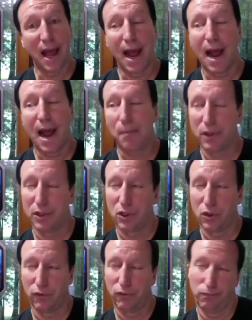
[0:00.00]

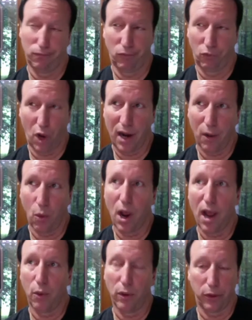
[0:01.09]
happens right
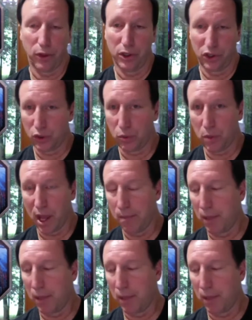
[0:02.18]
away with the Zume,